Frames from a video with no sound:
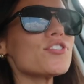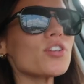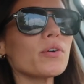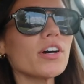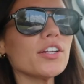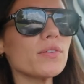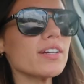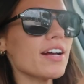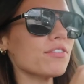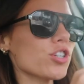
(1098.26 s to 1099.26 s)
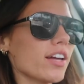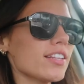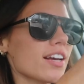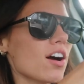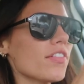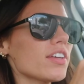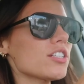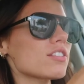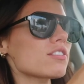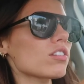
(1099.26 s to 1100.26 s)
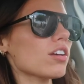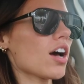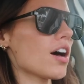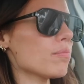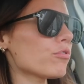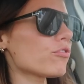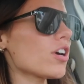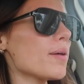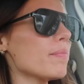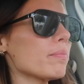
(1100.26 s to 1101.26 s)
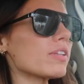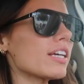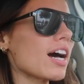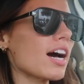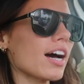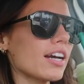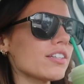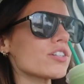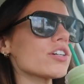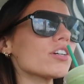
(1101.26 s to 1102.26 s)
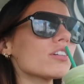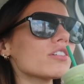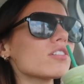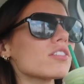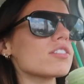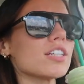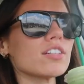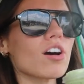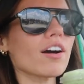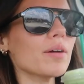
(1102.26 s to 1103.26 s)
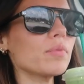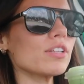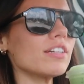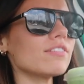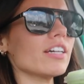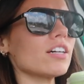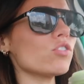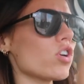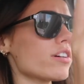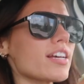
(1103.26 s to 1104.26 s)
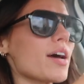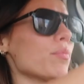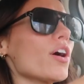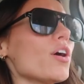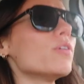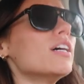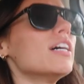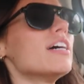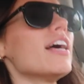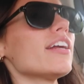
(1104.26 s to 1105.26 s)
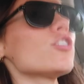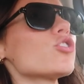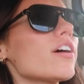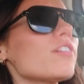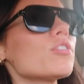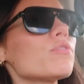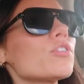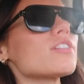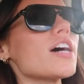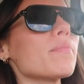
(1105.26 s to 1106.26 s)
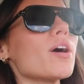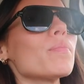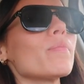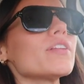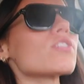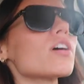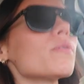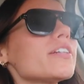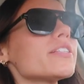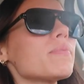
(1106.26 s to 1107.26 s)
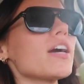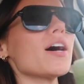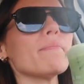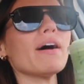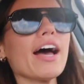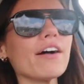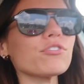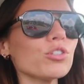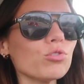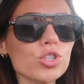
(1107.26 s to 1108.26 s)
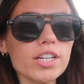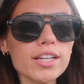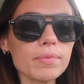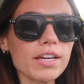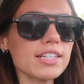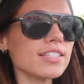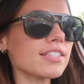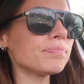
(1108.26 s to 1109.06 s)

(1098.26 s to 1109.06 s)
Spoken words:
so good. You guys have to try this. I got this from Emily Kaiser's TikTok, I believe, like a long time ago. And I just tried it for the first time a couple months ago, and it's become my afternoon drink because